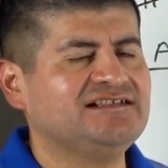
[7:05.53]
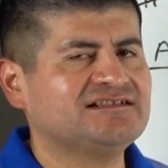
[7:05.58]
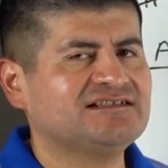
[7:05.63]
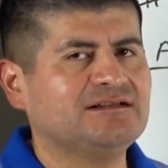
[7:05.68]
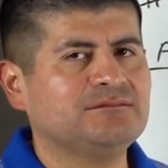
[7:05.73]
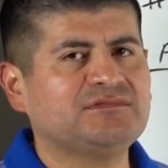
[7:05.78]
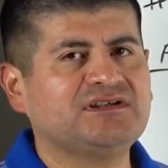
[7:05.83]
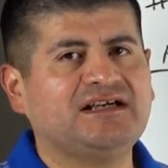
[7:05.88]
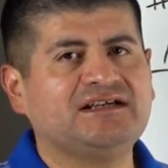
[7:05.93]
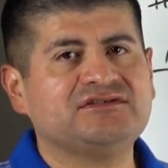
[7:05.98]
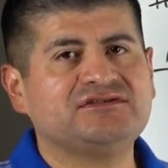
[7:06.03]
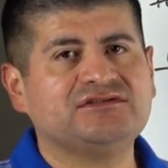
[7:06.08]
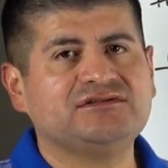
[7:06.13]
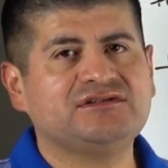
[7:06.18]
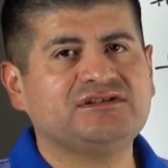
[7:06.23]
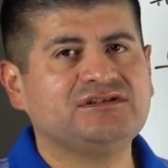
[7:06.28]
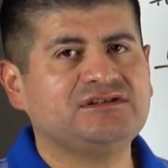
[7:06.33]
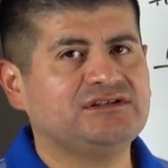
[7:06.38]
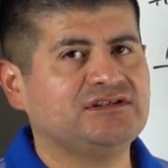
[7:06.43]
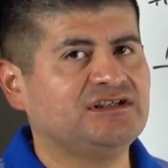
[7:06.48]
Sometimes
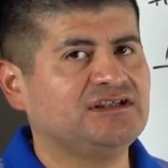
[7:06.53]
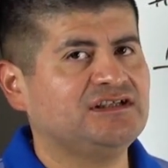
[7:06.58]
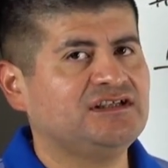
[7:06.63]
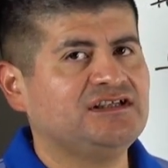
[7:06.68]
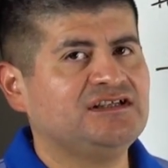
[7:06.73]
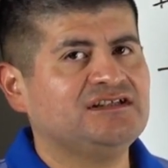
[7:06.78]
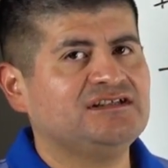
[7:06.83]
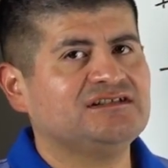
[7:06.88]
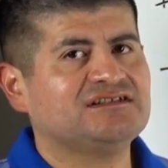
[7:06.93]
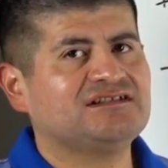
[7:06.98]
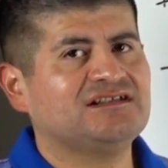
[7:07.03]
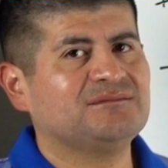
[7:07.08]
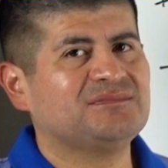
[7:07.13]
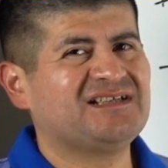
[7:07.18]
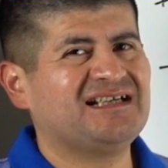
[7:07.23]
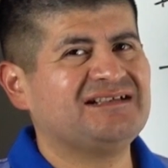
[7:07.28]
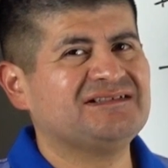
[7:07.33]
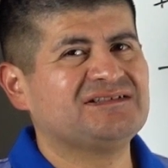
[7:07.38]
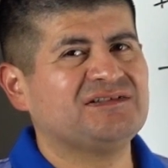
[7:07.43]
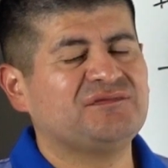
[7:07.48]

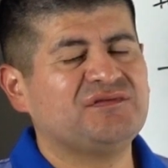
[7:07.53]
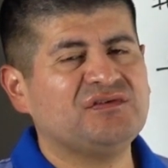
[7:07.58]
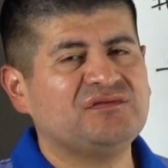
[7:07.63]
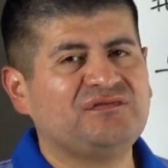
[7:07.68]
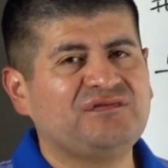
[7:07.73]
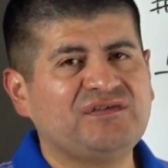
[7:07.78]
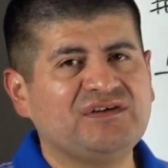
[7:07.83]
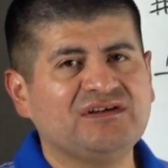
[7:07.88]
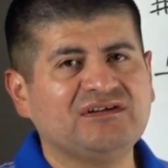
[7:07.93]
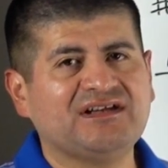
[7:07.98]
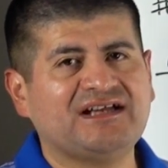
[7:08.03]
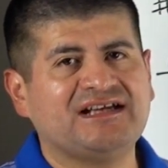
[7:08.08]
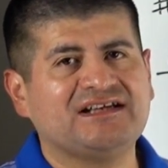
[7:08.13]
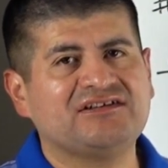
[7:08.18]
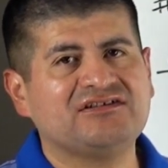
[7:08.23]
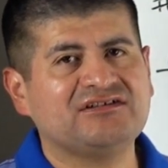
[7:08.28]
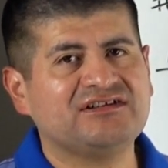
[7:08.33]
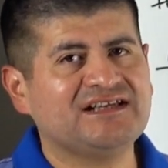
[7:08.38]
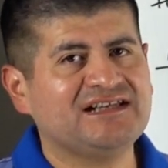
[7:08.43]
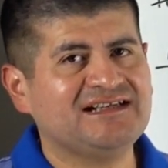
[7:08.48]
if you feel
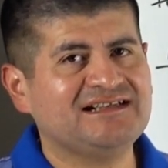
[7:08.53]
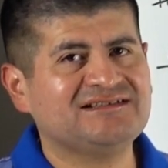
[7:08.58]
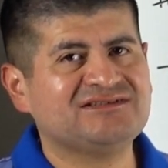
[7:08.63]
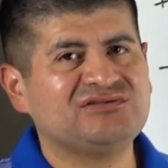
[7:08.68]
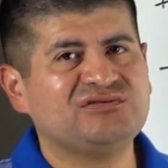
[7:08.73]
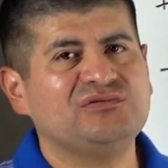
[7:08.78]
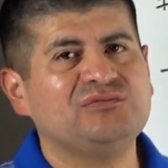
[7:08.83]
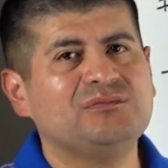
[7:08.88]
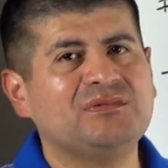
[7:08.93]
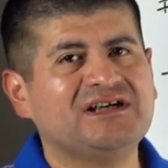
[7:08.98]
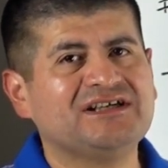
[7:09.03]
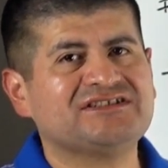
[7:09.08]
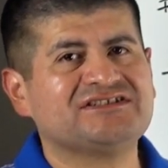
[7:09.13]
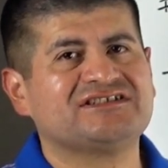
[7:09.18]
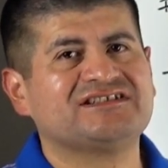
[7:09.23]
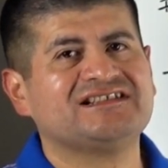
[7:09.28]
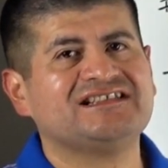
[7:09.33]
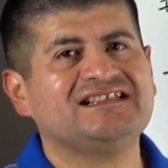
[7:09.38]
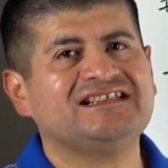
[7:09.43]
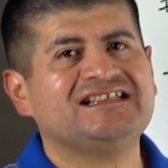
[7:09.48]
like you're getting too
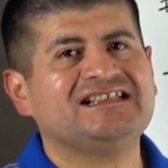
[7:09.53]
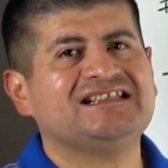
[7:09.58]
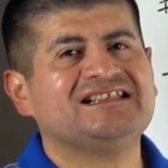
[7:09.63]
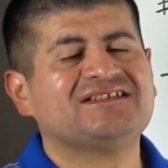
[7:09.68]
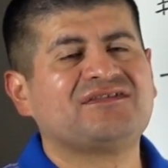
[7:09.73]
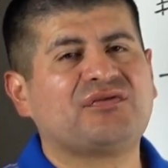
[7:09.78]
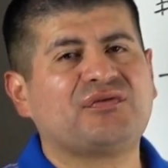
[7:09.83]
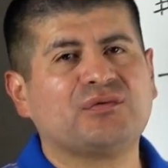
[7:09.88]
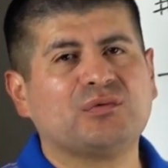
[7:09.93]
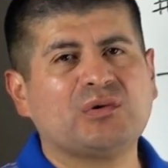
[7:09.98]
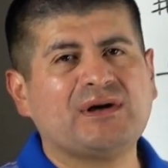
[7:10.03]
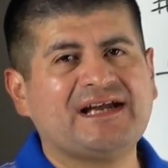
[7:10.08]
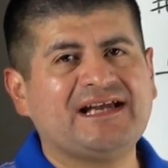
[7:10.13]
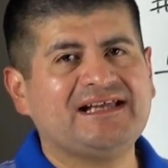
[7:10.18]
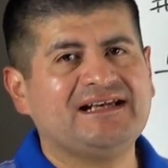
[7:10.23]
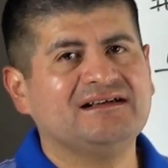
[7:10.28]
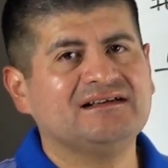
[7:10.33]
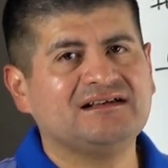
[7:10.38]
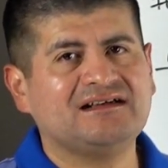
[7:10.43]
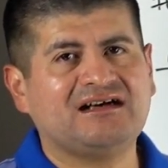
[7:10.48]
much
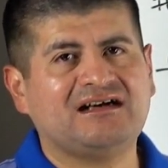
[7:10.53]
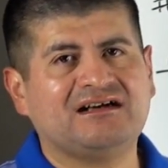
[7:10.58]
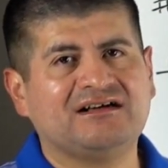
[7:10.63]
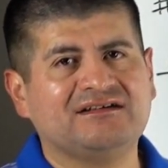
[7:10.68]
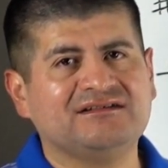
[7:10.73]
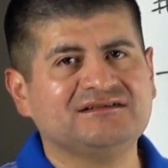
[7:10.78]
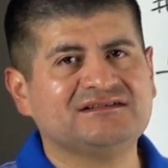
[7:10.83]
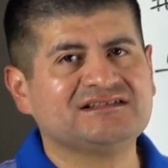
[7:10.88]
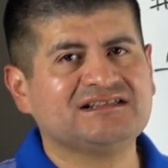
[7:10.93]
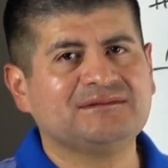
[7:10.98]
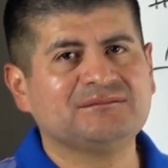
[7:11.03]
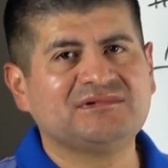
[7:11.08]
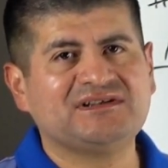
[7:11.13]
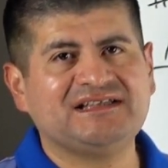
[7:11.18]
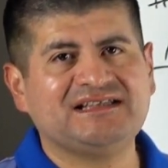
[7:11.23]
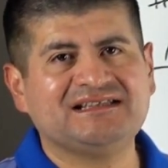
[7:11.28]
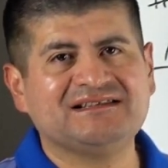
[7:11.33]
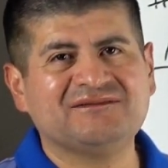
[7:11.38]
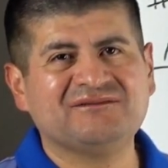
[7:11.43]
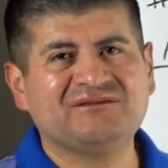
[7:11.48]
thread on
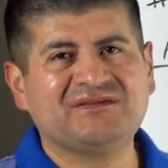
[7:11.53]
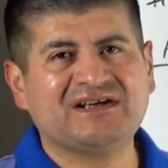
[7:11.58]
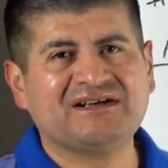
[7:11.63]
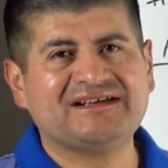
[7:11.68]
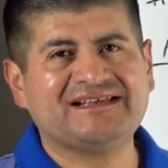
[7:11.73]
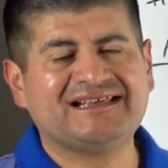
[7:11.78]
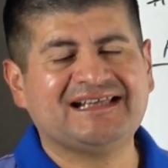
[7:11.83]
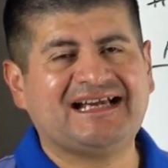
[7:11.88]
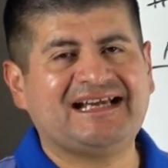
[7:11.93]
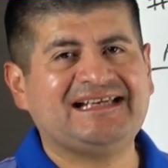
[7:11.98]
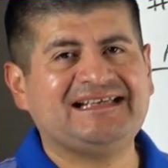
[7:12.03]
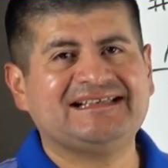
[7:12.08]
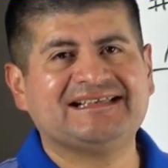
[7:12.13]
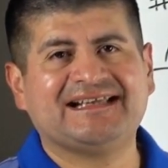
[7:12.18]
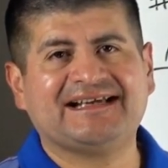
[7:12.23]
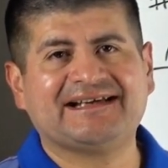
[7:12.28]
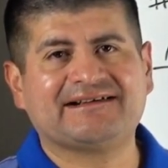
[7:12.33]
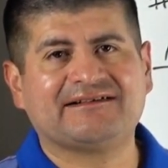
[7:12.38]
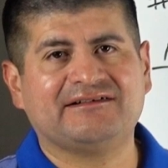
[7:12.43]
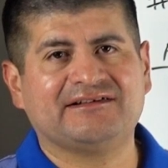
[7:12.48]
something very light,
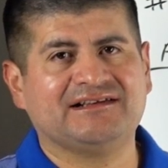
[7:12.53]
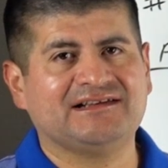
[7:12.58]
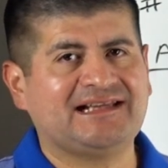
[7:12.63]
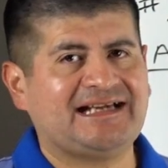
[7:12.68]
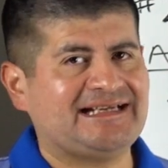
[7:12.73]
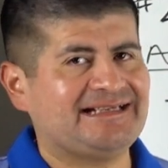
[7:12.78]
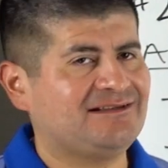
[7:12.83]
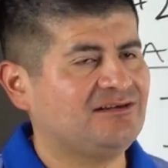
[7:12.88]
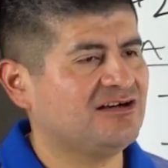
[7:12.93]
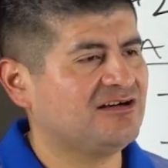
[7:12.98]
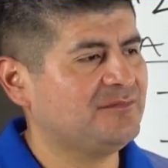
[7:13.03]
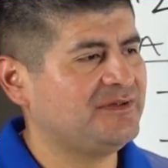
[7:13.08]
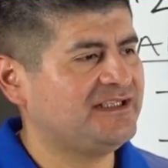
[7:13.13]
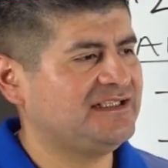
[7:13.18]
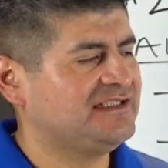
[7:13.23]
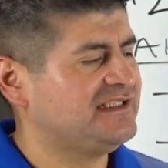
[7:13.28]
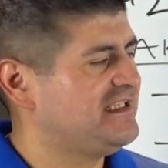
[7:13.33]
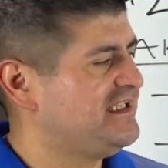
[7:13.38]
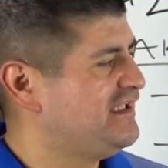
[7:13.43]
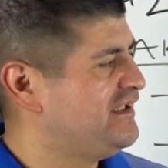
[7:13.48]
like on a light
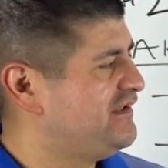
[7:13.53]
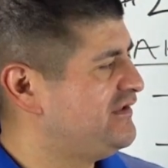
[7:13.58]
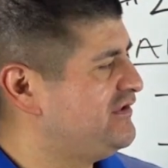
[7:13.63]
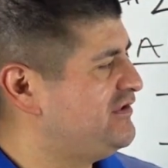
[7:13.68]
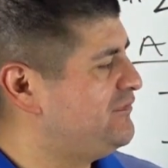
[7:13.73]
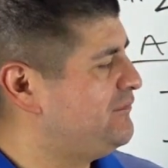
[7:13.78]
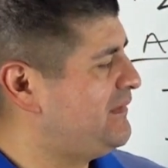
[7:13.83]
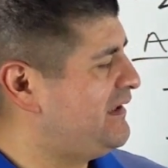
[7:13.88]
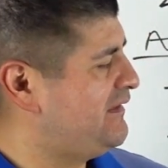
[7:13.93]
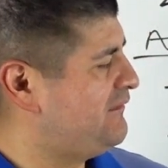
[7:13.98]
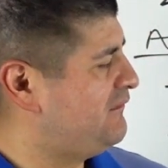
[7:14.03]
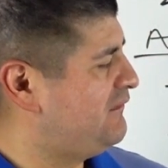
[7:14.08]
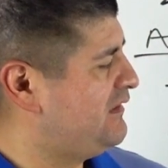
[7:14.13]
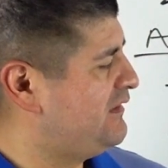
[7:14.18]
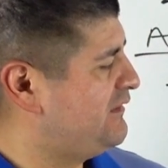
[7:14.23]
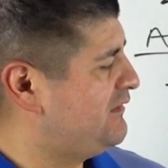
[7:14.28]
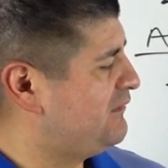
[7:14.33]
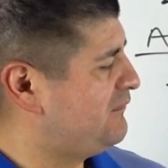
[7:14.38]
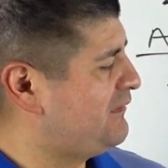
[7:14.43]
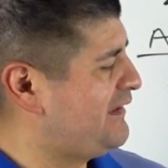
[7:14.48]
garment, you might
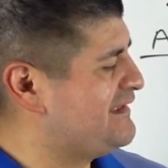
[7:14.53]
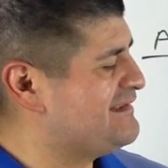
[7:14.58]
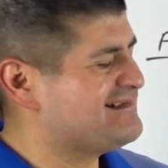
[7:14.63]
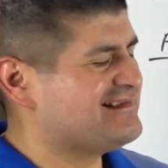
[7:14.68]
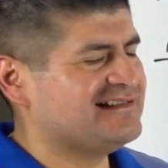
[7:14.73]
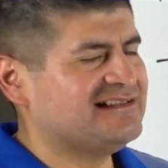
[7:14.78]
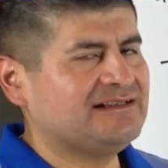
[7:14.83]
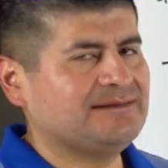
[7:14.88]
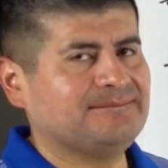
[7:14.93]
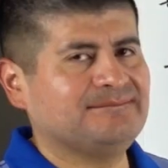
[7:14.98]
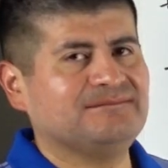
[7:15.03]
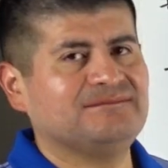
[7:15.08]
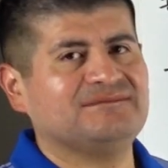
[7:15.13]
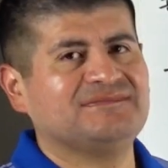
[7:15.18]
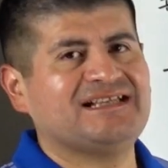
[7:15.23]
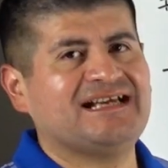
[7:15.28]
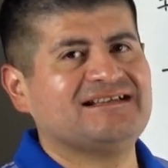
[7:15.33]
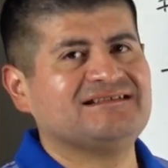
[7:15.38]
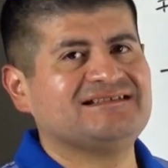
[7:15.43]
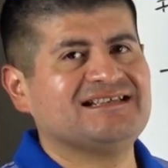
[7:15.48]
want to raise up
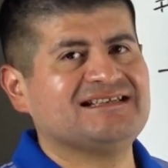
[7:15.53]
that